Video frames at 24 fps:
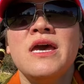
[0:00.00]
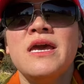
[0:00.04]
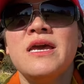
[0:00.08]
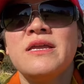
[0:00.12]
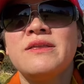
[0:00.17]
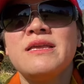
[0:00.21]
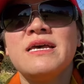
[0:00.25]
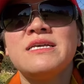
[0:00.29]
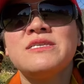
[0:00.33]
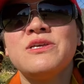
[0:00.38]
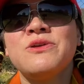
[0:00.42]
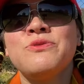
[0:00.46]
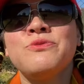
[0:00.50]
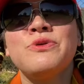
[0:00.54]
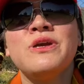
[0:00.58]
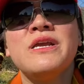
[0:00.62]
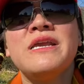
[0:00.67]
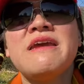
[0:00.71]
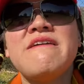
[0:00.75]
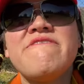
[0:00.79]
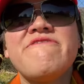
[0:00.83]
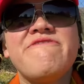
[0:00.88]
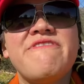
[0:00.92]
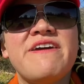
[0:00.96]
it doesn't
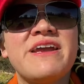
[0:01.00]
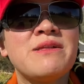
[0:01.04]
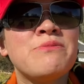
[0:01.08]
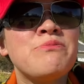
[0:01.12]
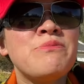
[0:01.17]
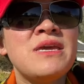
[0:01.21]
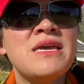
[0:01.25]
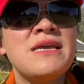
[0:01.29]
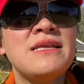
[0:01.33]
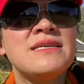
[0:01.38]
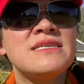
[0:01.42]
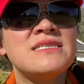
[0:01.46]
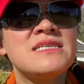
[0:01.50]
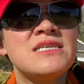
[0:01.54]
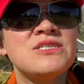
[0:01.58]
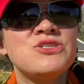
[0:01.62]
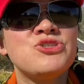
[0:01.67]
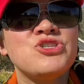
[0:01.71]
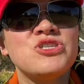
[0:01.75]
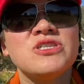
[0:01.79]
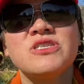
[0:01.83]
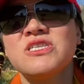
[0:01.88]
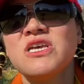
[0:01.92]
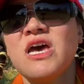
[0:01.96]
really affect me. This is
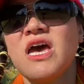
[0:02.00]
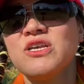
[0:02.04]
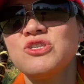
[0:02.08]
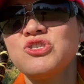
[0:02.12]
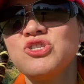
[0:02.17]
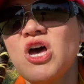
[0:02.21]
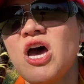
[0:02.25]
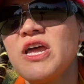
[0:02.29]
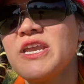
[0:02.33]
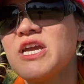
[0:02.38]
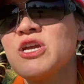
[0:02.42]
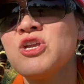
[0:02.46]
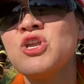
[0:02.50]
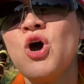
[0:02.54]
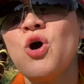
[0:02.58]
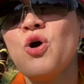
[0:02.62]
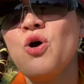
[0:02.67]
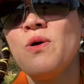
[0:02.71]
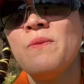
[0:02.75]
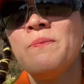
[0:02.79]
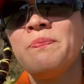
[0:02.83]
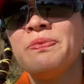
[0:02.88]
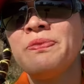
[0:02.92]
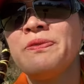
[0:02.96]
just the exotic.
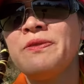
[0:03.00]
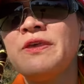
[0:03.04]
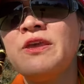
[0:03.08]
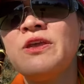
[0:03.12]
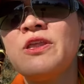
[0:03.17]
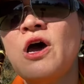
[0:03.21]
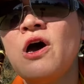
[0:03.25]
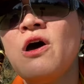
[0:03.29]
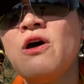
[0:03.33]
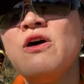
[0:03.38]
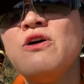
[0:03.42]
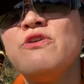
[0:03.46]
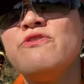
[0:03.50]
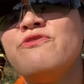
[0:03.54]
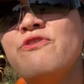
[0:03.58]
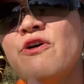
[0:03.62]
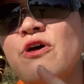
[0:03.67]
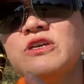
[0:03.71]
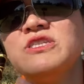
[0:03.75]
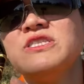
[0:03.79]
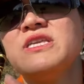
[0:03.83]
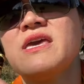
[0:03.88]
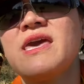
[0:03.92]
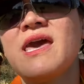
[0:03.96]
No. You know,
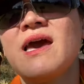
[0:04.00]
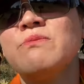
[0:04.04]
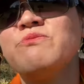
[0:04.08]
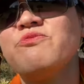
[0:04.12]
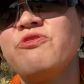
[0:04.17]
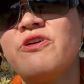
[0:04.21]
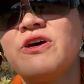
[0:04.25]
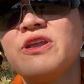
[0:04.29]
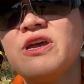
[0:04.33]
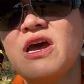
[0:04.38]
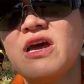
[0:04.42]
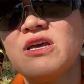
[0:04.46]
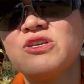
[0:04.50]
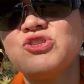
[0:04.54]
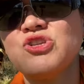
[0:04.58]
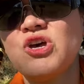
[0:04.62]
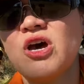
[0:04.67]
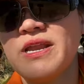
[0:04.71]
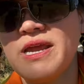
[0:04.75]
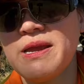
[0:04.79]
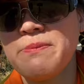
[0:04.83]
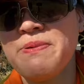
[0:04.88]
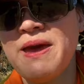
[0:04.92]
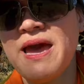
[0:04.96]
first they come for the
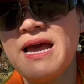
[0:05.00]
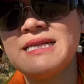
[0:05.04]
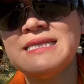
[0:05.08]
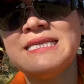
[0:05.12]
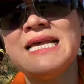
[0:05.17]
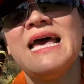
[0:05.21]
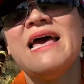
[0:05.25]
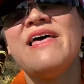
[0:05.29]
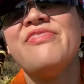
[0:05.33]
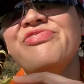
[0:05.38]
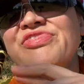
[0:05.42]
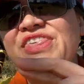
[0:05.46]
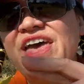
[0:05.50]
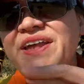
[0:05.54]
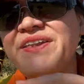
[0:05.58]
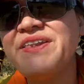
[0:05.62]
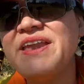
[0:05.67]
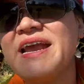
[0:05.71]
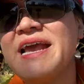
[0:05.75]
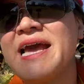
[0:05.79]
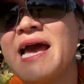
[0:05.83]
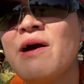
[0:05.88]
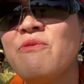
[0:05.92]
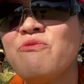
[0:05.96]
exotic pets, then
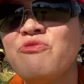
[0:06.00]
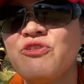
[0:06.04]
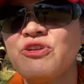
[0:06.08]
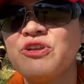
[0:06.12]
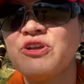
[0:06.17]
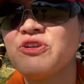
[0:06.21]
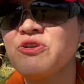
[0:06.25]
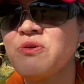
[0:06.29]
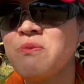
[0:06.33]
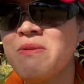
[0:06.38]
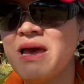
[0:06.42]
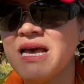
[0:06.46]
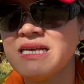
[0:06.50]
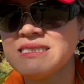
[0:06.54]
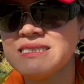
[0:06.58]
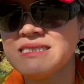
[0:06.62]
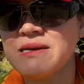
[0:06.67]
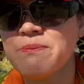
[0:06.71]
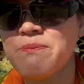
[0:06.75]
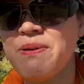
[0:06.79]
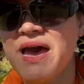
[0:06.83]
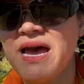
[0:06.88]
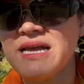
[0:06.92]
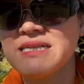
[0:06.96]
they come for the
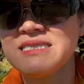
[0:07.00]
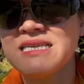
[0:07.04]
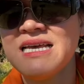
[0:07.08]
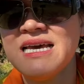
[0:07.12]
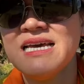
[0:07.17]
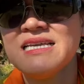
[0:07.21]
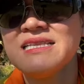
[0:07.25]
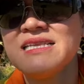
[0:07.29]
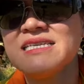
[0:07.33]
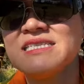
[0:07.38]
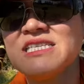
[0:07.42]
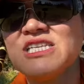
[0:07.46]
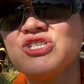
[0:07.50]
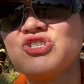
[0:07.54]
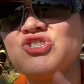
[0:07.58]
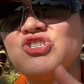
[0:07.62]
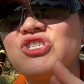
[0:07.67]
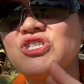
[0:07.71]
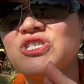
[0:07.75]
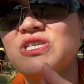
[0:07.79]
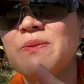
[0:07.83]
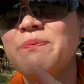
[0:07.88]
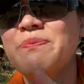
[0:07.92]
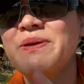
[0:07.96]
domestic pets. This is
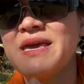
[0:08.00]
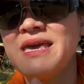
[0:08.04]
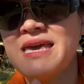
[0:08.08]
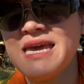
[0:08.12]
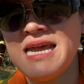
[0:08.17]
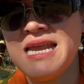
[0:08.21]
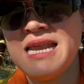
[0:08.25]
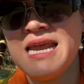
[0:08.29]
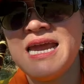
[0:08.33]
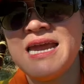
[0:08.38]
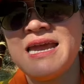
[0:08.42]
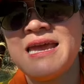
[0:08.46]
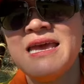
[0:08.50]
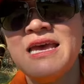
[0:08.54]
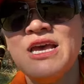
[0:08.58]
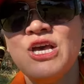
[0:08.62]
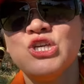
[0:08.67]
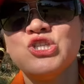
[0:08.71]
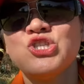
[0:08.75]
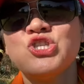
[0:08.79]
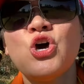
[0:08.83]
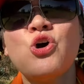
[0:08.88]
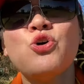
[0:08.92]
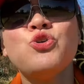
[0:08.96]
just the beginning.
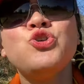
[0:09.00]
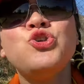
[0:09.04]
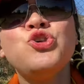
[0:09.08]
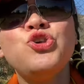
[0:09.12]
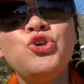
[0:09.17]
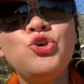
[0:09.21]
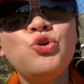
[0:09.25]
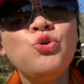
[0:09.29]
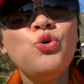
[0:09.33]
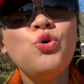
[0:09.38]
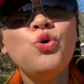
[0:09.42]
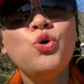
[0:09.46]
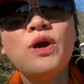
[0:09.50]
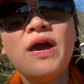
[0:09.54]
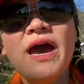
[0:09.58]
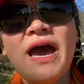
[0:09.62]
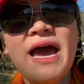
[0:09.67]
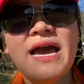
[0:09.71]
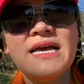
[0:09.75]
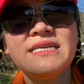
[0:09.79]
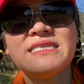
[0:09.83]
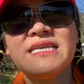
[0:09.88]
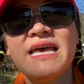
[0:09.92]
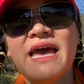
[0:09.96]
So you
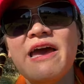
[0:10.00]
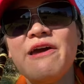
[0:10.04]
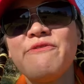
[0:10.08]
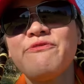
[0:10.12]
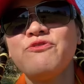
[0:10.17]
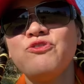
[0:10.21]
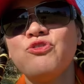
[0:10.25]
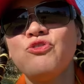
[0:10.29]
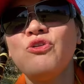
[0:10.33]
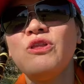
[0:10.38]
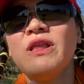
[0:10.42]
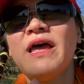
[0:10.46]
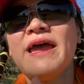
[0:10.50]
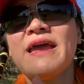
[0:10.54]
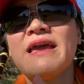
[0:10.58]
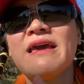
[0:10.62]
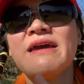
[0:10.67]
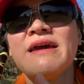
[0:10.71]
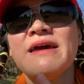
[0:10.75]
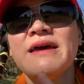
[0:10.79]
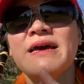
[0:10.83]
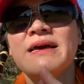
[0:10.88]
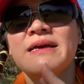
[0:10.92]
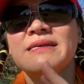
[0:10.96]
guys have to
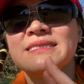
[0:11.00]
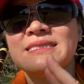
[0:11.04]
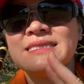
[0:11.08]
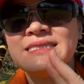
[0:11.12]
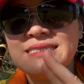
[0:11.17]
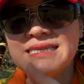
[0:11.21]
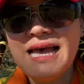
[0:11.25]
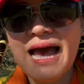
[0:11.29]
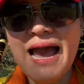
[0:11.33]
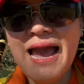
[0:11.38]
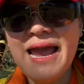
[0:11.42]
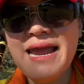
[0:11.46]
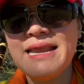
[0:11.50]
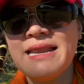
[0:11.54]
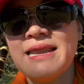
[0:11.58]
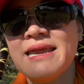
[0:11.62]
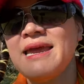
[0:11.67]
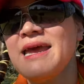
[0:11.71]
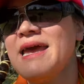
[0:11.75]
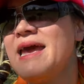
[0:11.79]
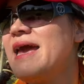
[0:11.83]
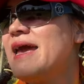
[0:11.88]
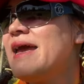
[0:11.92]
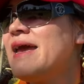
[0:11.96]
like sign
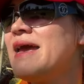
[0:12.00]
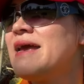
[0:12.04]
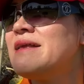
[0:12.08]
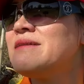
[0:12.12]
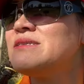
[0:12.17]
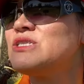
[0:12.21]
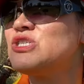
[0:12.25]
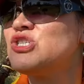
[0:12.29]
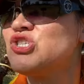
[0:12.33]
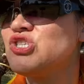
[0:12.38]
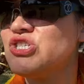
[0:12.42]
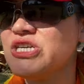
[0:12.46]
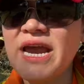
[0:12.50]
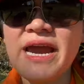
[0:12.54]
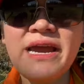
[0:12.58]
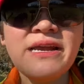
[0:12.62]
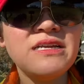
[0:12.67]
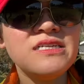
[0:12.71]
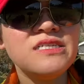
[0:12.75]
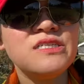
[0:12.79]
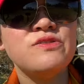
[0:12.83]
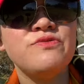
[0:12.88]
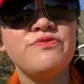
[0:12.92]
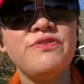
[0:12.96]
and share
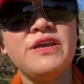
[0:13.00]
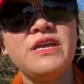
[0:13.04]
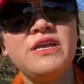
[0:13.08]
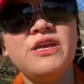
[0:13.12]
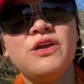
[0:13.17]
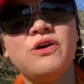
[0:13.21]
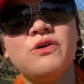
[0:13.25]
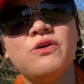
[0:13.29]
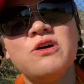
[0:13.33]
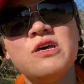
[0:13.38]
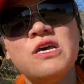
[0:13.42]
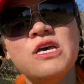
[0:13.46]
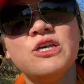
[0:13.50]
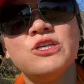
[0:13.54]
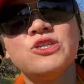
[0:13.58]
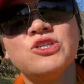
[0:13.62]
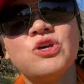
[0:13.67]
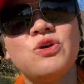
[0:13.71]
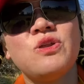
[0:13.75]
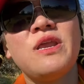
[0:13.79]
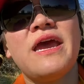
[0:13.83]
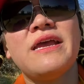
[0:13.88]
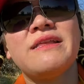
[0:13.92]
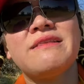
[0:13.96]
this video
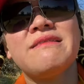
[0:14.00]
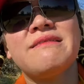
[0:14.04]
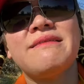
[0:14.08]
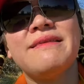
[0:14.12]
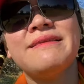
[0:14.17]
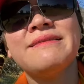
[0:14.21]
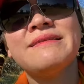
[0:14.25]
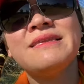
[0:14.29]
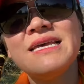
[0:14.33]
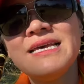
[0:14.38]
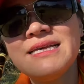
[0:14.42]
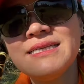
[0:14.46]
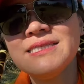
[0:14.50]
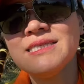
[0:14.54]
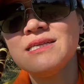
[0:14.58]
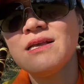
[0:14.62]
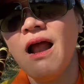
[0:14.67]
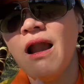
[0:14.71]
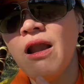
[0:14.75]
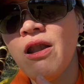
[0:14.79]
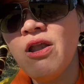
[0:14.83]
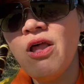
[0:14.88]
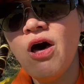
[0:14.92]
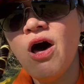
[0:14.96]
so that this
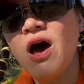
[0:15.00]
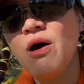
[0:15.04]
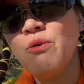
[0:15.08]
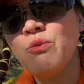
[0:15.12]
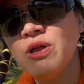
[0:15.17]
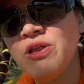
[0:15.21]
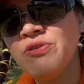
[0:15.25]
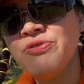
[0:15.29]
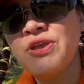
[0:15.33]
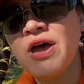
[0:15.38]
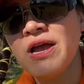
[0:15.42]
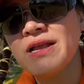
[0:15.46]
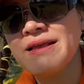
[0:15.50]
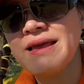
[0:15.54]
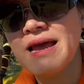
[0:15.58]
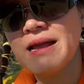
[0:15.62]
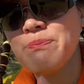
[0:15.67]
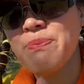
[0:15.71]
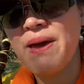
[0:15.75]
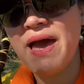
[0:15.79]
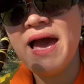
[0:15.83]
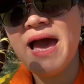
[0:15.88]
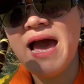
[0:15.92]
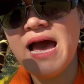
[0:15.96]
law will not
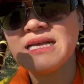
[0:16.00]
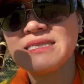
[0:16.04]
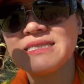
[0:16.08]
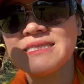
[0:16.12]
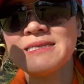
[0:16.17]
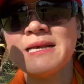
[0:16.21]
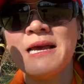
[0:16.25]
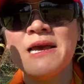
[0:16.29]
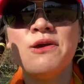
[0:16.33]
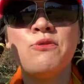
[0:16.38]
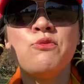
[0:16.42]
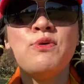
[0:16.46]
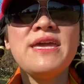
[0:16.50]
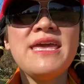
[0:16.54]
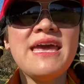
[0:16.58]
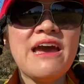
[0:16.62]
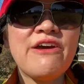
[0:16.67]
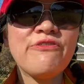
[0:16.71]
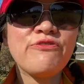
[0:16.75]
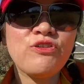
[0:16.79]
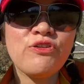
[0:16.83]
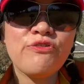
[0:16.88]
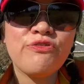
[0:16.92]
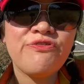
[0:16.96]
get passed. We
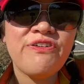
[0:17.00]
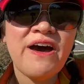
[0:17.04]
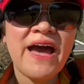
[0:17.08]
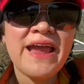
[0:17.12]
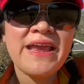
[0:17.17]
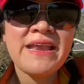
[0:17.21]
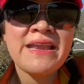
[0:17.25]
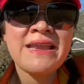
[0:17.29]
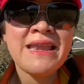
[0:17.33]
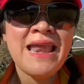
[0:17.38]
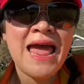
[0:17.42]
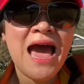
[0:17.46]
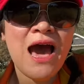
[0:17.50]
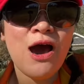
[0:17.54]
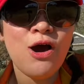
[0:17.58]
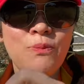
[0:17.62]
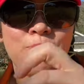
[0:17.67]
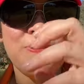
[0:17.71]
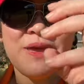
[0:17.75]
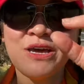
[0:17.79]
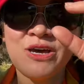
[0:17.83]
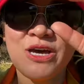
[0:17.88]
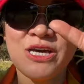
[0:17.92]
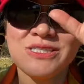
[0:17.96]
have to fight now
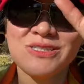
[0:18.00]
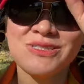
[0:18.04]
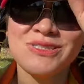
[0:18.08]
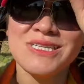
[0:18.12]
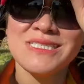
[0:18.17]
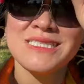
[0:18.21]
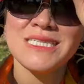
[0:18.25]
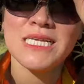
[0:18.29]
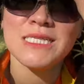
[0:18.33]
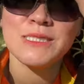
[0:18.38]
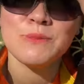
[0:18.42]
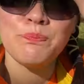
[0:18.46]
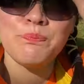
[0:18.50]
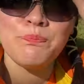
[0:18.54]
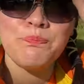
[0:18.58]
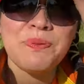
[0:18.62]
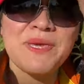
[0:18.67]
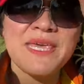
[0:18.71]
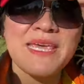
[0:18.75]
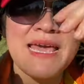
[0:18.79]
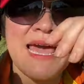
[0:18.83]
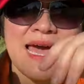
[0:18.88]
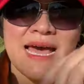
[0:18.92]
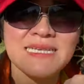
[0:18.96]
because this is
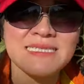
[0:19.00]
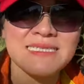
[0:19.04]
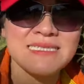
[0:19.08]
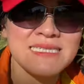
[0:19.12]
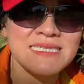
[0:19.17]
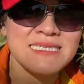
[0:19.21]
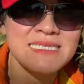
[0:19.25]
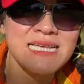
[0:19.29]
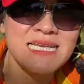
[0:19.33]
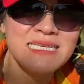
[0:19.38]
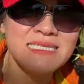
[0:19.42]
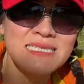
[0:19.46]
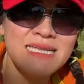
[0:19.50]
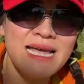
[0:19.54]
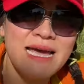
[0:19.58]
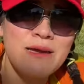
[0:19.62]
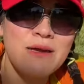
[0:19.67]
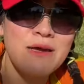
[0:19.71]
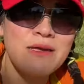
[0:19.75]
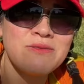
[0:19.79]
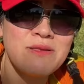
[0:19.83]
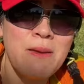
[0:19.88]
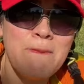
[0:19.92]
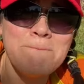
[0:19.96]
BS. This is
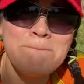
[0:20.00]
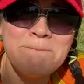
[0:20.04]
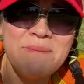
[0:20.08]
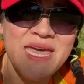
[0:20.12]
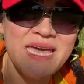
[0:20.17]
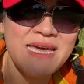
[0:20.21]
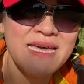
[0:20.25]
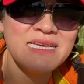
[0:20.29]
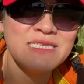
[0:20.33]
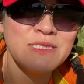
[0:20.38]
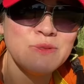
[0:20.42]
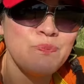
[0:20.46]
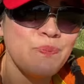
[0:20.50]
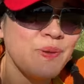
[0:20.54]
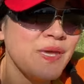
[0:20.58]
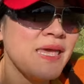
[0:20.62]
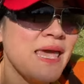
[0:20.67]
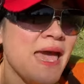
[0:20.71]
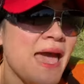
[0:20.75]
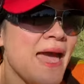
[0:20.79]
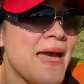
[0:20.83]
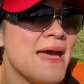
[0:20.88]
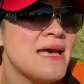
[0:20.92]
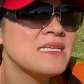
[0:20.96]
like the biggest
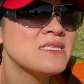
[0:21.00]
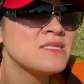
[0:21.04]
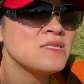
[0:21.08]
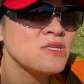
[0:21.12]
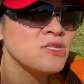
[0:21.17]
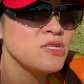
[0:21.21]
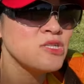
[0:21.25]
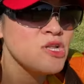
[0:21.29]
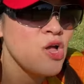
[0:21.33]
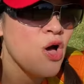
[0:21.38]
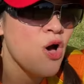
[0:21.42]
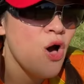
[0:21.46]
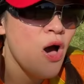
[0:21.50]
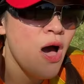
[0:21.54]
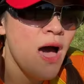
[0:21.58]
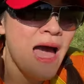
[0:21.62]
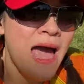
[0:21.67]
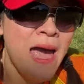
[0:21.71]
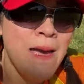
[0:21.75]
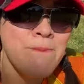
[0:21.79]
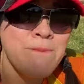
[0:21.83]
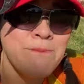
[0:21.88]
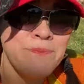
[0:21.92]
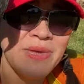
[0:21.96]
BS law
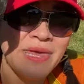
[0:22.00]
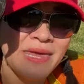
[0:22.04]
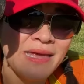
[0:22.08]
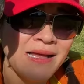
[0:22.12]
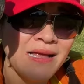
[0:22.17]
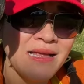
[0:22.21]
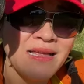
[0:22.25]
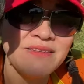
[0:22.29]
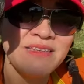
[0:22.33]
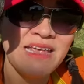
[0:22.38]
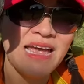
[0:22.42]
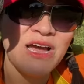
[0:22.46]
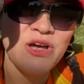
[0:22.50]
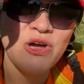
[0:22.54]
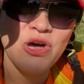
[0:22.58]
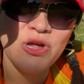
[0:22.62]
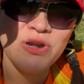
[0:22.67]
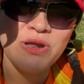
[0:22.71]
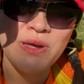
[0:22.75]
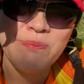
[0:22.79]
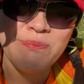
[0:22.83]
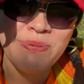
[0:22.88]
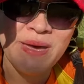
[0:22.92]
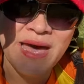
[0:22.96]
and bill they're
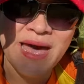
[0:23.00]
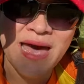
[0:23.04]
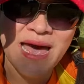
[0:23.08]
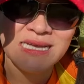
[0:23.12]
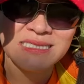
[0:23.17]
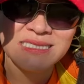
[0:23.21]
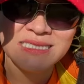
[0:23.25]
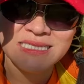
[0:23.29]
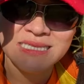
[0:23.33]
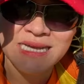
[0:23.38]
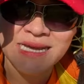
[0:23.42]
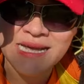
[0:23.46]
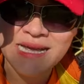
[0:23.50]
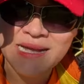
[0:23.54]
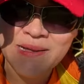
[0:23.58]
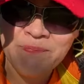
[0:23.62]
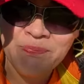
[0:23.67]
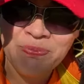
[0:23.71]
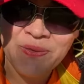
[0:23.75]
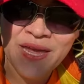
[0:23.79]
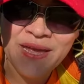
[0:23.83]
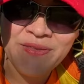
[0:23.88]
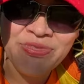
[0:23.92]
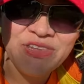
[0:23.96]
gonna pass.
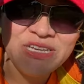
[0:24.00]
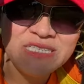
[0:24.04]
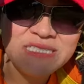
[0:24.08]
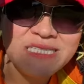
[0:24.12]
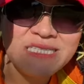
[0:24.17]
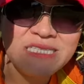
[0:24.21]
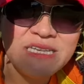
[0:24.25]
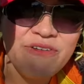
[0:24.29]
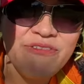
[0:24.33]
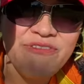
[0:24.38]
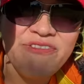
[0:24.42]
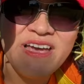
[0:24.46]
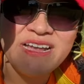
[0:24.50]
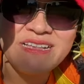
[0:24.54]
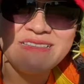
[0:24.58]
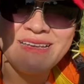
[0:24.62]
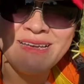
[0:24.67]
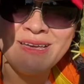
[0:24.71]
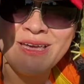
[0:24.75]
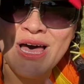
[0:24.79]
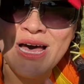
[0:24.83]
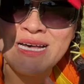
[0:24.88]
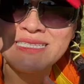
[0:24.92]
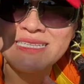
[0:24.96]
And this is
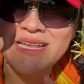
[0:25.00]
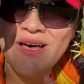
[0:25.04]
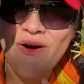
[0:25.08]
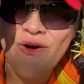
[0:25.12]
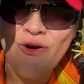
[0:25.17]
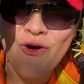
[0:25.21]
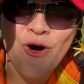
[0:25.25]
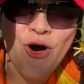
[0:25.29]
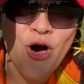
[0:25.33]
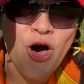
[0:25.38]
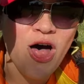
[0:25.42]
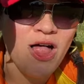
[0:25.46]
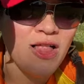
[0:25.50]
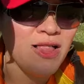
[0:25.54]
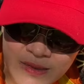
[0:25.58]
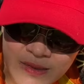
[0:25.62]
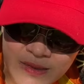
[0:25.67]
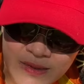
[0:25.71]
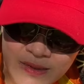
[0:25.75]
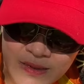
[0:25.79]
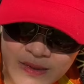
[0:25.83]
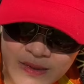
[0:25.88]
affecting us all.